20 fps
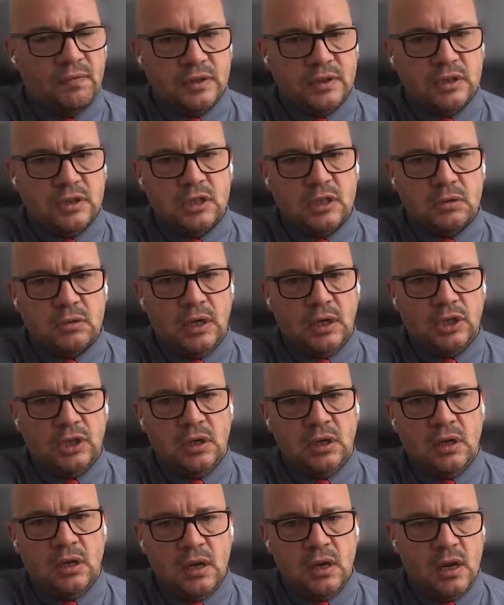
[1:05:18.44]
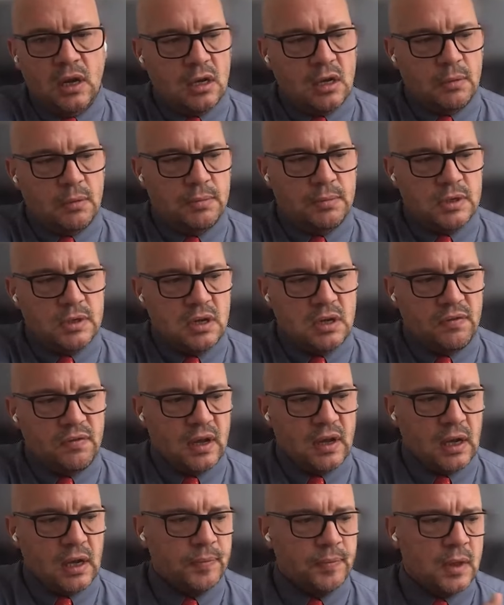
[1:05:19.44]
conflict situation in the
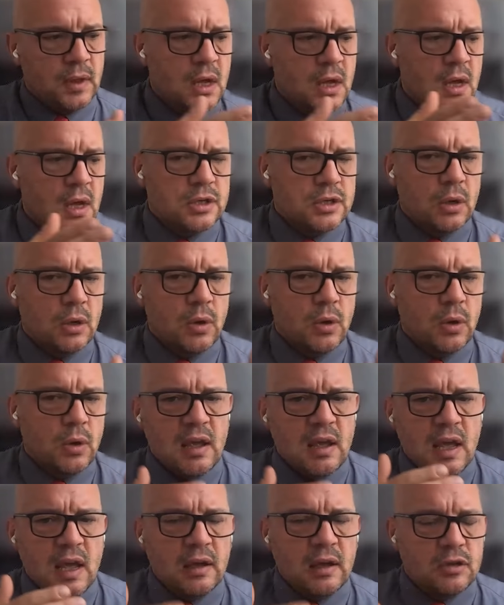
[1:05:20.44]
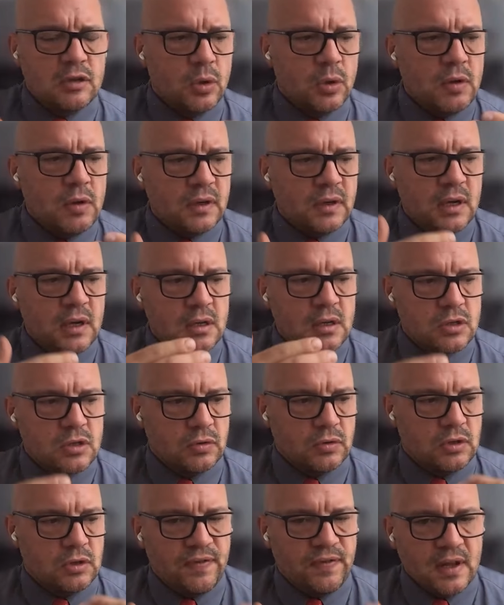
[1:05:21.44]
Indo-Pacific, so e so even in
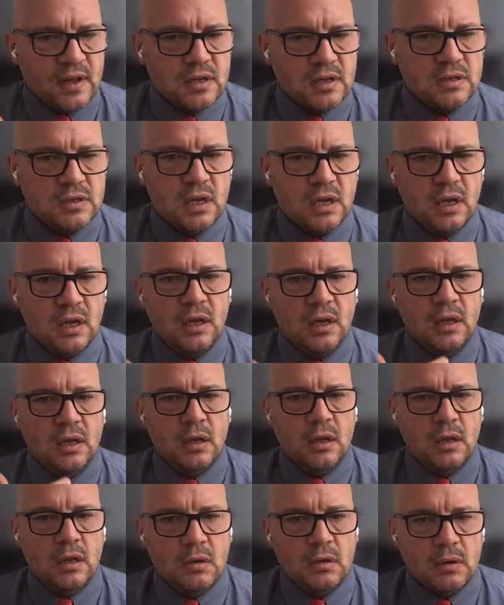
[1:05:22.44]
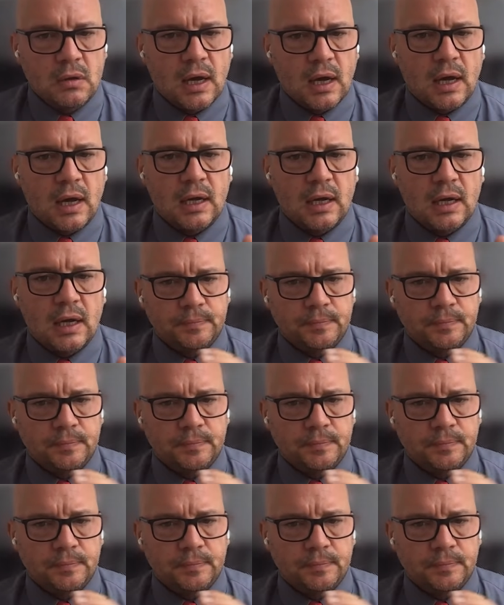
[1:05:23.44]
sort of defence thinking in the U K,